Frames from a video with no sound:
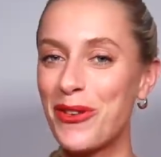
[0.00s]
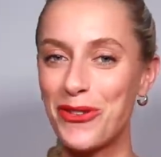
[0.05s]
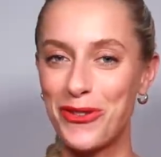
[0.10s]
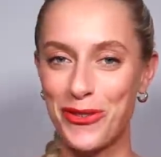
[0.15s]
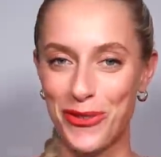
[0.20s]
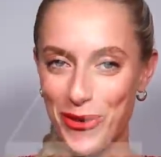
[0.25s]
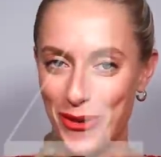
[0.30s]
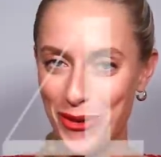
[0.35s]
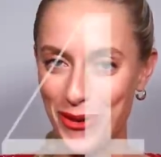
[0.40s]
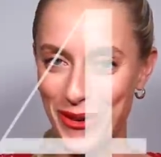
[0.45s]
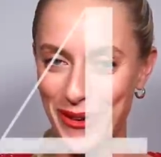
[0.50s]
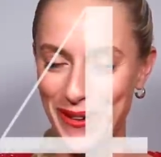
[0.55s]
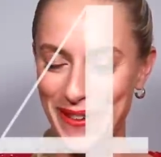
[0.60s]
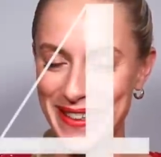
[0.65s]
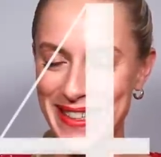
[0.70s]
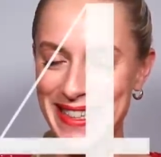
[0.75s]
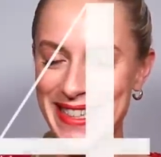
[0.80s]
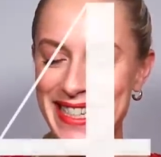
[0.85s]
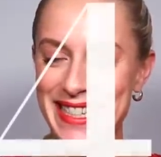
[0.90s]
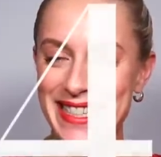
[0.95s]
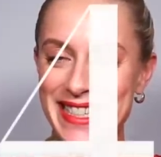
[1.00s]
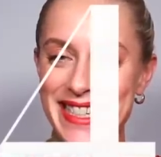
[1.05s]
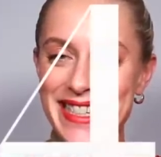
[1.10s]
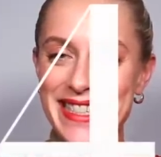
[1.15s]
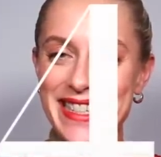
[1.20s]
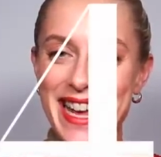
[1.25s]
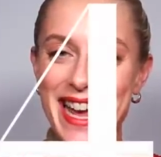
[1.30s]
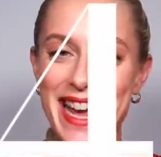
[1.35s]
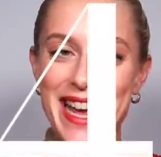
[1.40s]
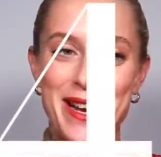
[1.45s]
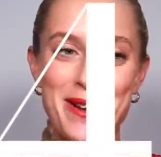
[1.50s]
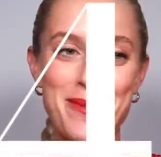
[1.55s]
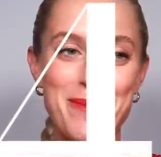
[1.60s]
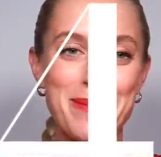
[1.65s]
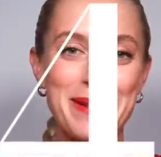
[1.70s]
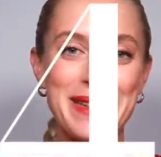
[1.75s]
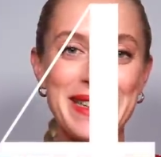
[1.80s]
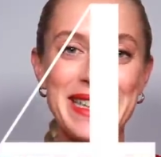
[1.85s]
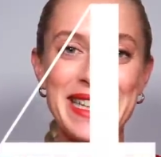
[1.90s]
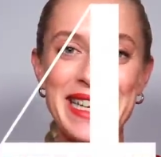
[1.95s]
four, this is a
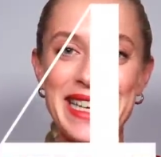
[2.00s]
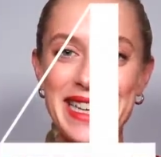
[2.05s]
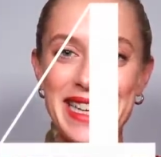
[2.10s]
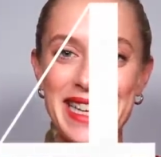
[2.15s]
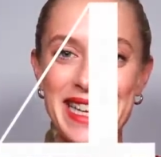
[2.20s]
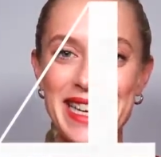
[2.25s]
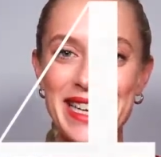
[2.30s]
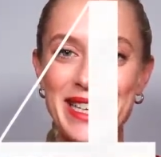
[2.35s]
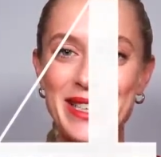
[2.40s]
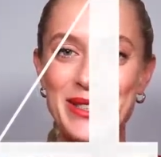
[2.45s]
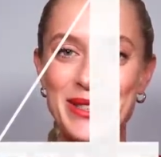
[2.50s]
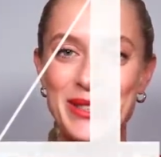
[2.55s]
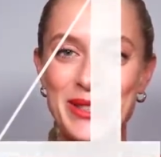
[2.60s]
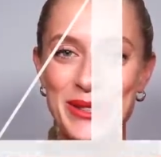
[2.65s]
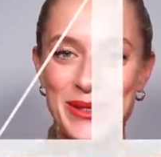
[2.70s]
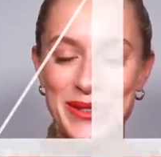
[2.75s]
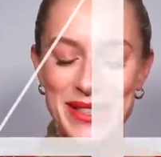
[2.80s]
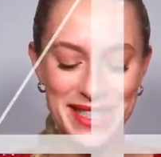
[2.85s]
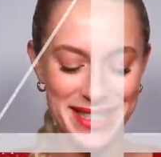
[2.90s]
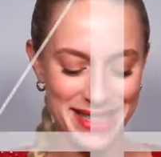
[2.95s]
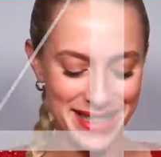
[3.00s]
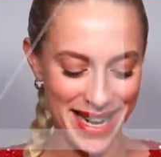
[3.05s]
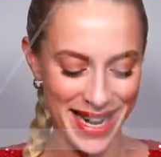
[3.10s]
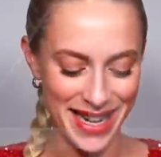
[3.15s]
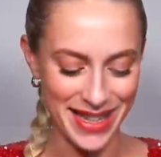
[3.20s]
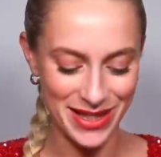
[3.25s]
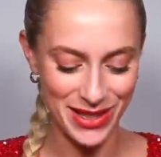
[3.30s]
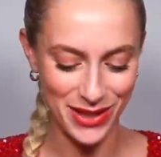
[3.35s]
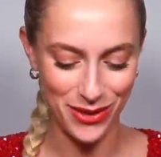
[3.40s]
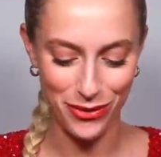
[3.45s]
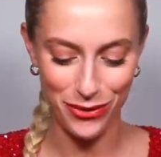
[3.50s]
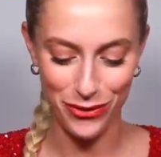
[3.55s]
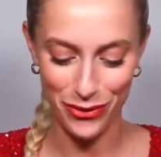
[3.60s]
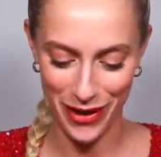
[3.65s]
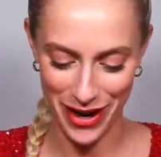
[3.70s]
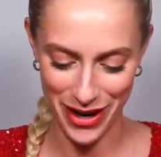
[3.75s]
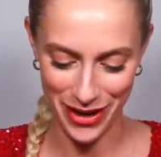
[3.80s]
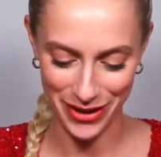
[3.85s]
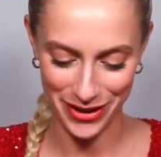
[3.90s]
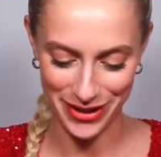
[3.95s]
completely unisex
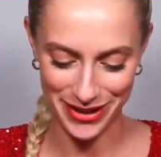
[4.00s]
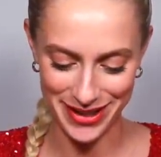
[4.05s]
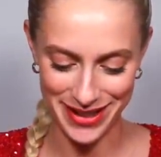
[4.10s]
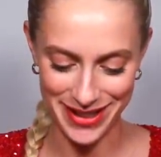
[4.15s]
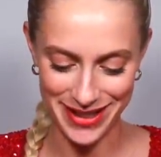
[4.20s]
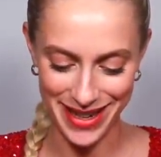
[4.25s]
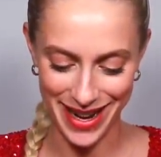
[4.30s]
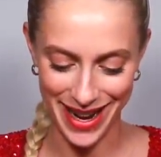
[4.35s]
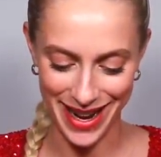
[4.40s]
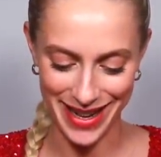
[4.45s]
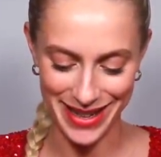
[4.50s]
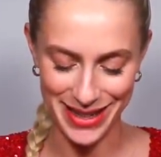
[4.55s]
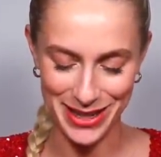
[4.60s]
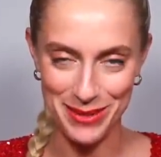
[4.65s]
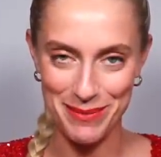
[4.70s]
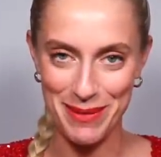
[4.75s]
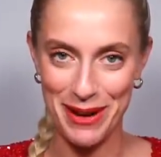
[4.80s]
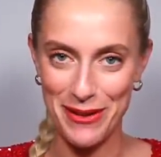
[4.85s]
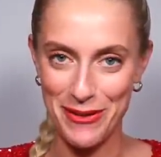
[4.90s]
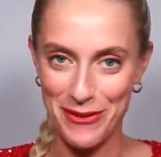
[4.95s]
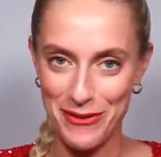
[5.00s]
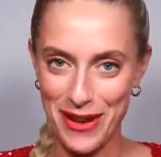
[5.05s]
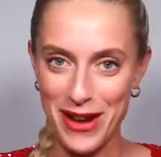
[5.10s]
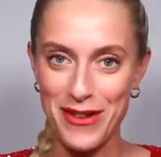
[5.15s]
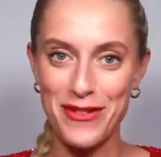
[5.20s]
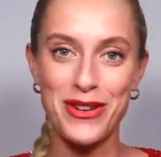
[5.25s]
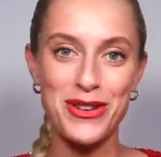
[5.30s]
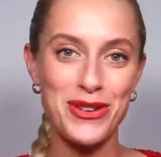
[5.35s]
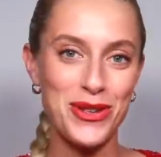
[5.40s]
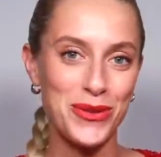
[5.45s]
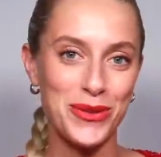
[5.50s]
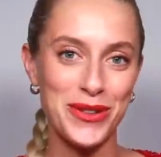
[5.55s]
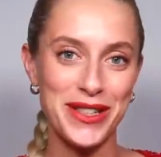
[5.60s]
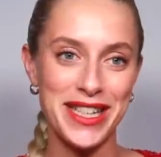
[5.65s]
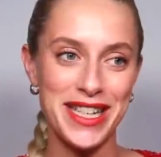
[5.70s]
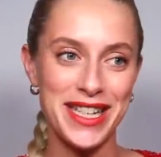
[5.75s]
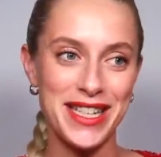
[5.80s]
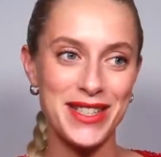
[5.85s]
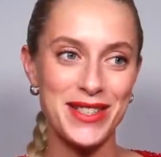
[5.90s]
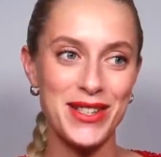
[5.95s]
fragrance and my favorite new
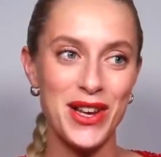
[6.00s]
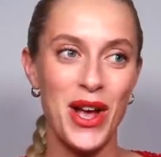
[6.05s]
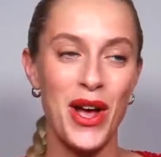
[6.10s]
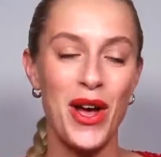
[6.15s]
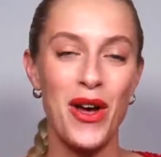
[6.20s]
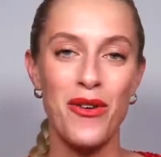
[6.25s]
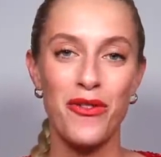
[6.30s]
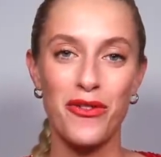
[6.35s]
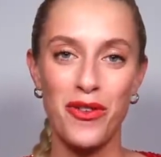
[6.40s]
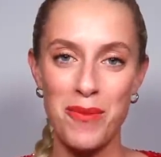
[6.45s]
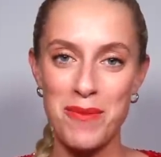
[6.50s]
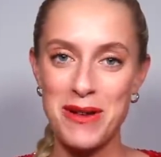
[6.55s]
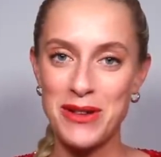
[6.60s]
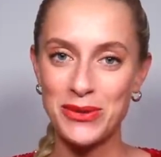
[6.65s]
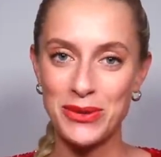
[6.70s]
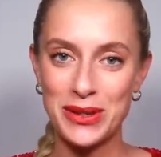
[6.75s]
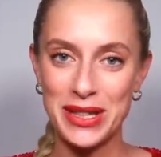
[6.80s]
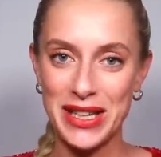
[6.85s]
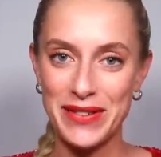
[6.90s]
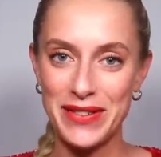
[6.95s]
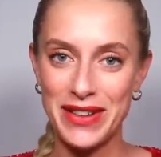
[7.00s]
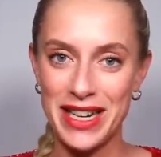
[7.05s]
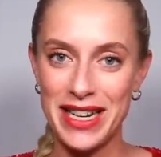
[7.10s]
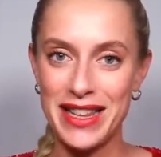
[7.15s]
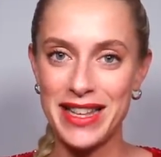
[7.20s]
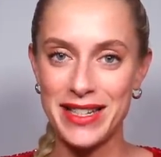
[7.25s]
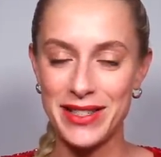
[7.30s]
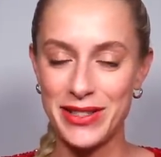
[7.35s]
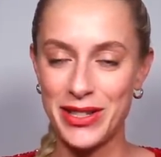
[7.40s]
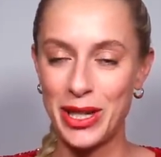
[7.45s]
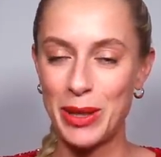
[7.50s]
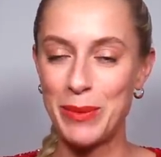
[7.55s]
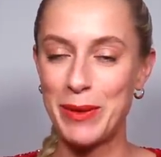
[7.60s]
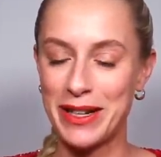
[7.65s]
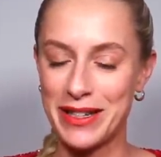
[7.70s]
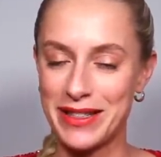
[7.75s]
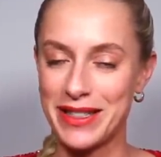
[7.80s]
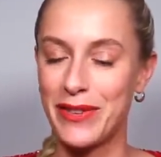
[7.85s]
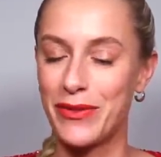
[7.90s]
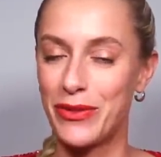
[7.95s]
release from Maison Crivity this year,
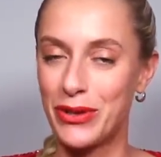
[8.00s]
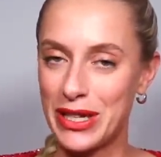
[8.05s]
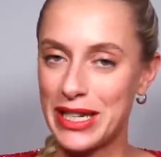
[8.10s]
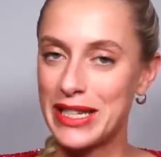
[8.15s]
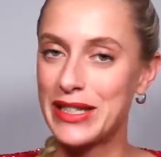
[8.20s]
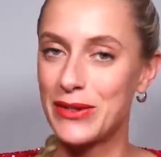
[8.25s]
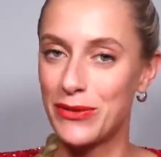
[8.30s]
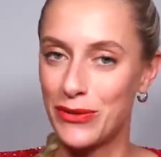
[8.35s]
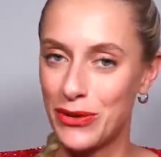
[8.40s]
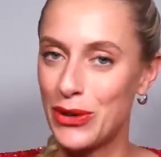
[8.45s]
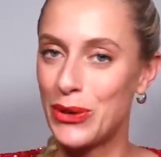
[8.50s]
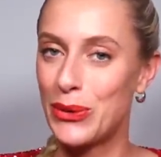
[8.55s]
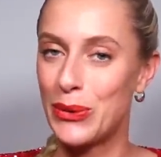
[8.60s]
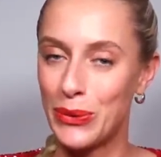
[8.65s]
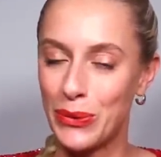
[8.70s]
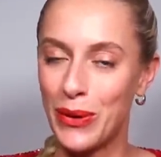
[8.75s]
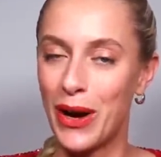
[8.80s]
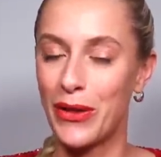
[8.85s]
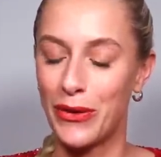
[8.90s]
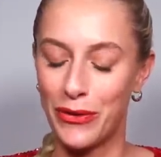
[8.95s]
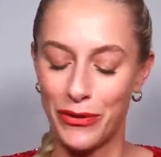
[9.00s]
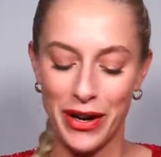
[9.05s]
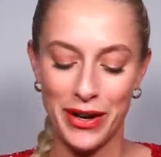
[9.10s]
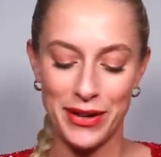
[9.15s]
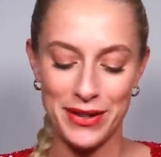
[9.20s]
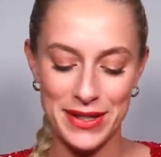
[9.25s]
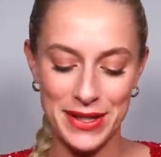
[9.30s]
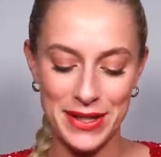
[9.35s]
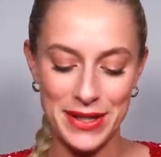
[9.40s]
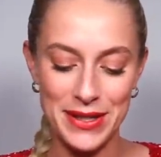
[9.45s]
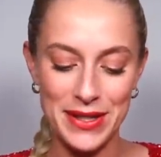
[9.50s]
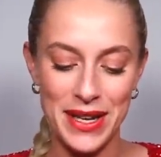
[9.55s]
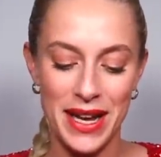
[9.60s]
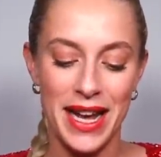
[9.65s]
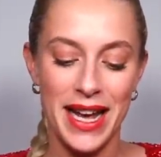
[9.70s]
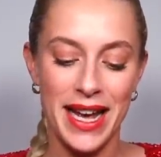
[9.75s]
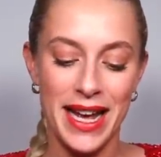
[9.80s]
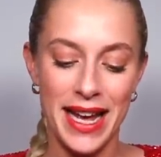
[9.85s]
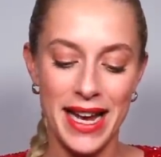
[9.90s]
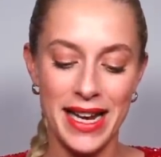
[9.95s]
because they've released a few other fragrances.
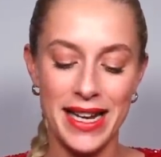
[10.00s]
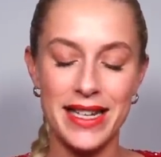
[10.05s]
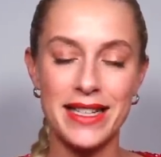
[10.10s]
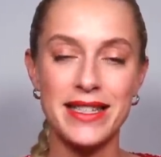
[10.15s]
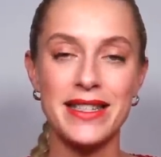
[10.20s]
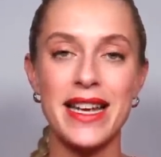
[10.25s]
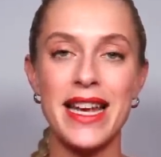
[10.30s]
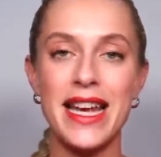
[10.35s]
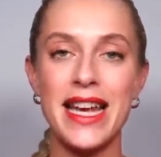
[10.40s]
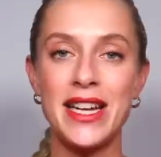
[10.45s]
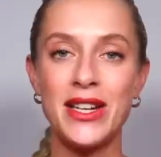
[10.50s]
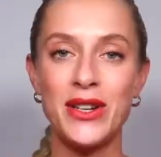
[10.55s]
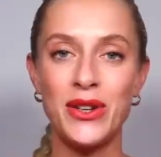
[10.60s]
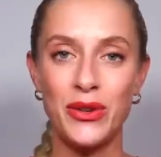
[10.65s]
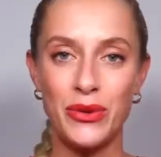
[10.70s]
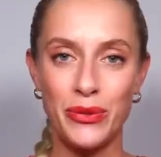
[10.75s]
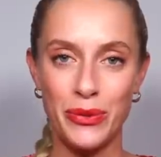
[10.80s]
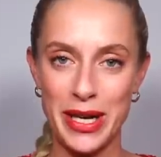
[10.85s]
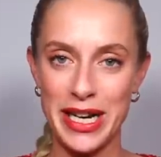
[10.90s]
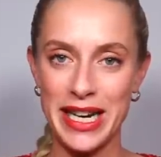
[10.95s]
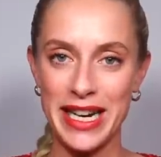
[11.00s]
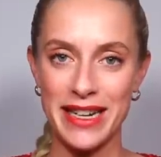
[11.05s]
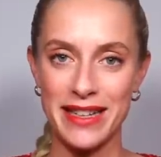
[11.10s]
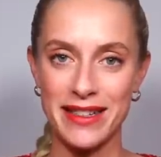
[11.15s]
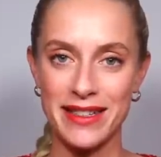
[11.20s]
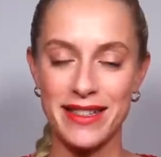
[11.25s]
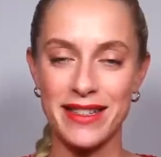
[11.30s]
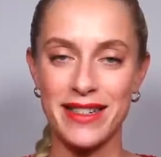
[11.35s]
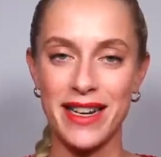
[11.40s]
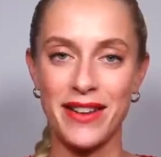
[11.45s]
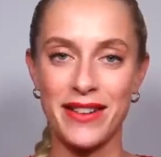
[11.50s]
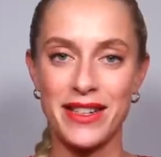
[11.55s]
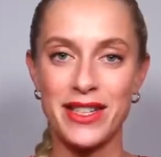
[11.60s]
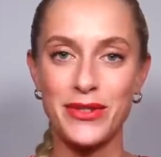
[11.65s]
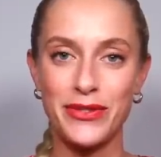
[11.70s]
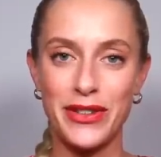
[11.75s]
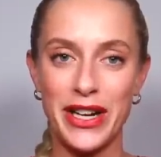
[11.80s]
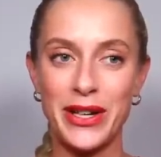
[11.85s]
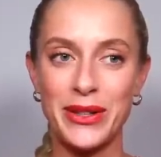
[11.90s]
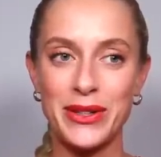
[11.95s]
It is Ingredients. Now,
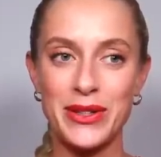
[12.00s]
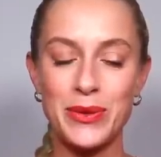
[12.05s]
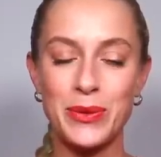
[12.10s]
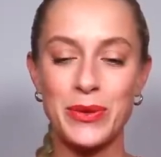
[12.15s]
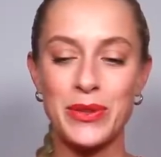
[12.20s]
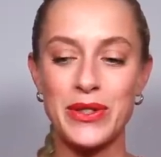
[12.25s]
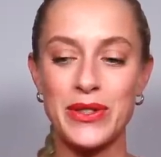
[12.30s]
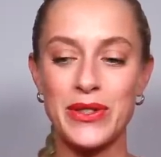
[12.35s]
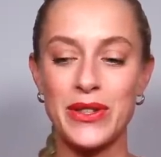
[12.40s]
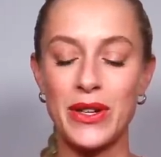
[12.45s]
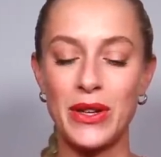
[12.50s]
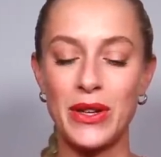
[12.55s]
this fragrance was